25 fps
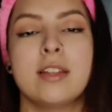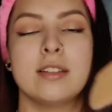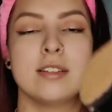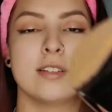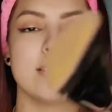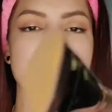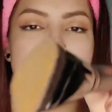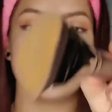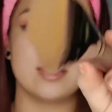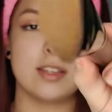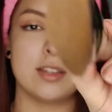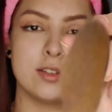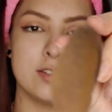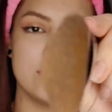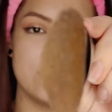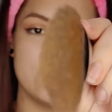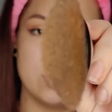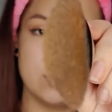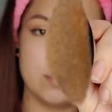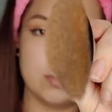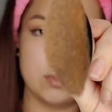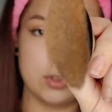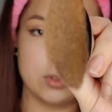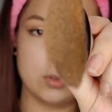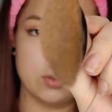This is a
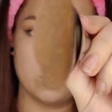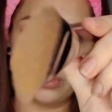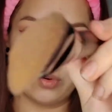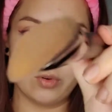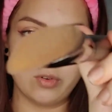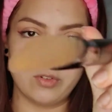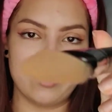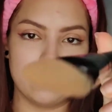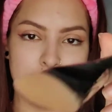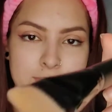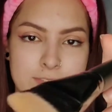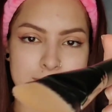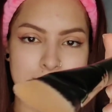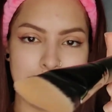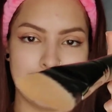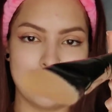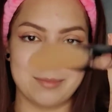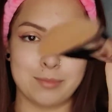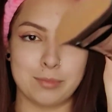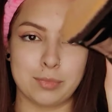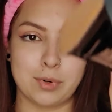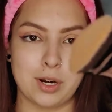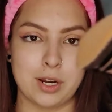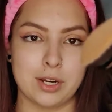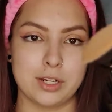super cool
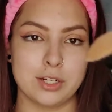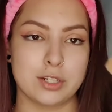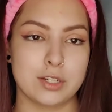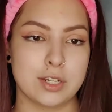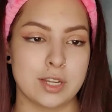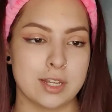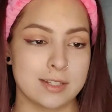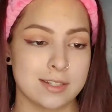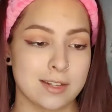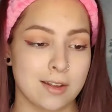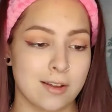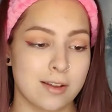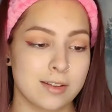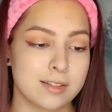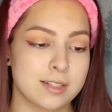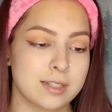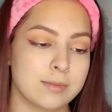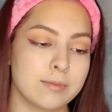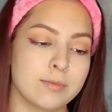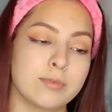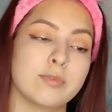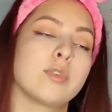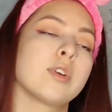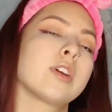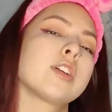flat brush. It's
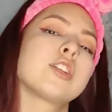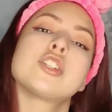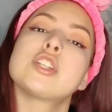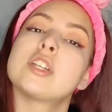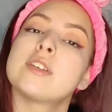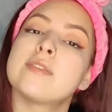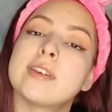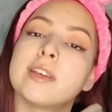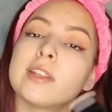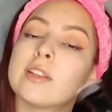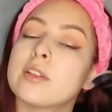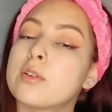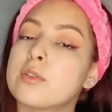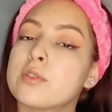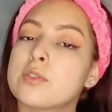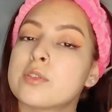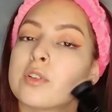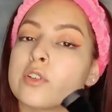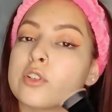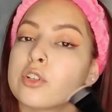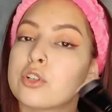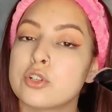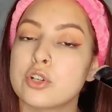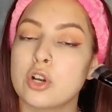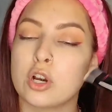awesome for achieving those
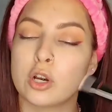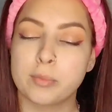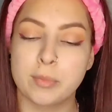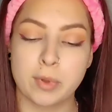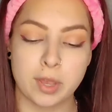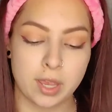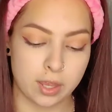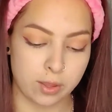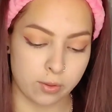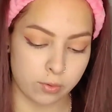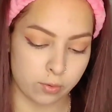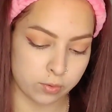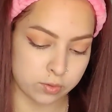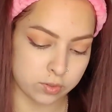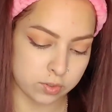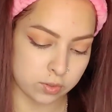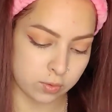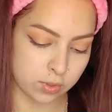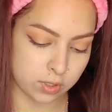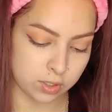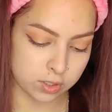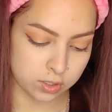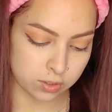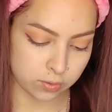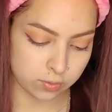sharp angles you
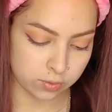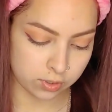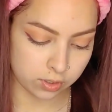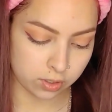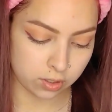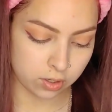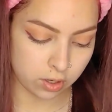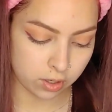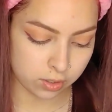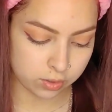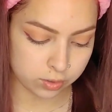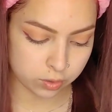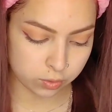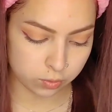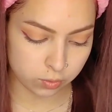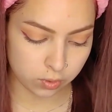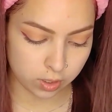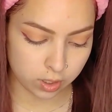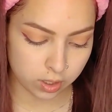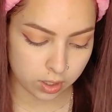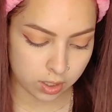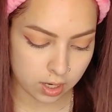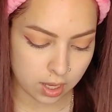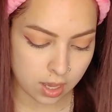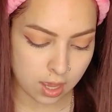want to do with your
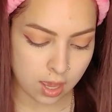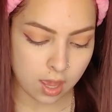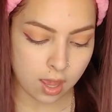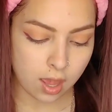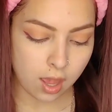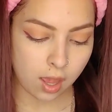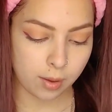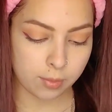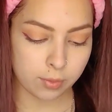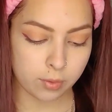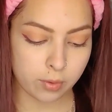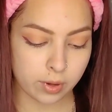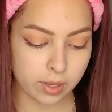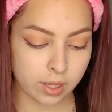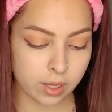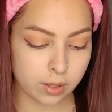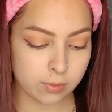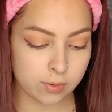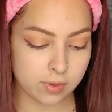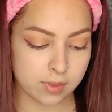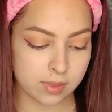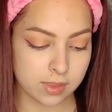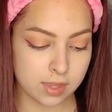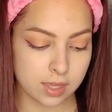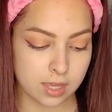contour. I'm going in
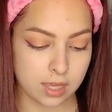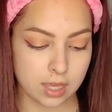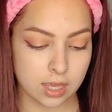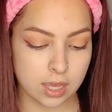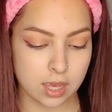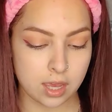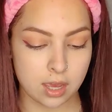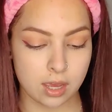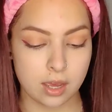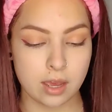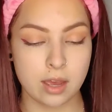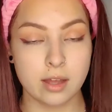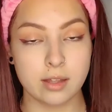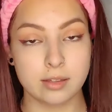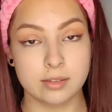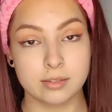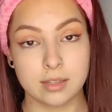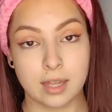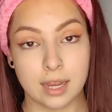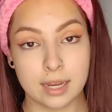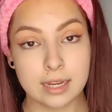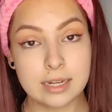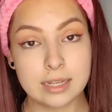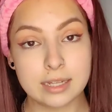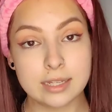with the
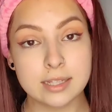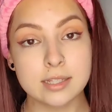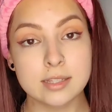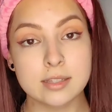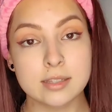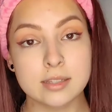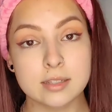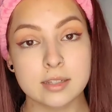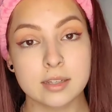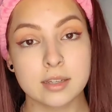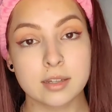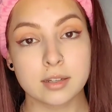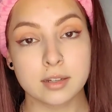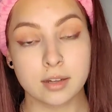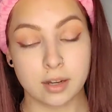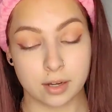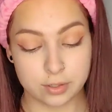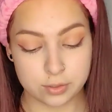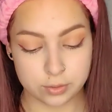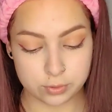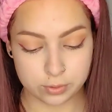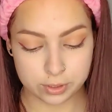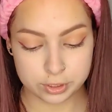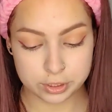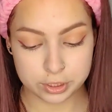lightest
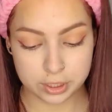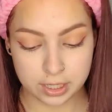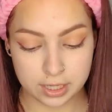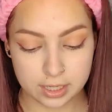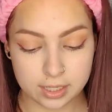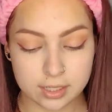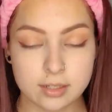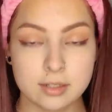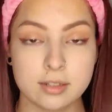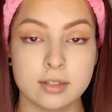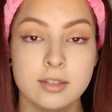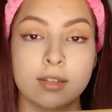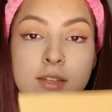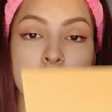contour shade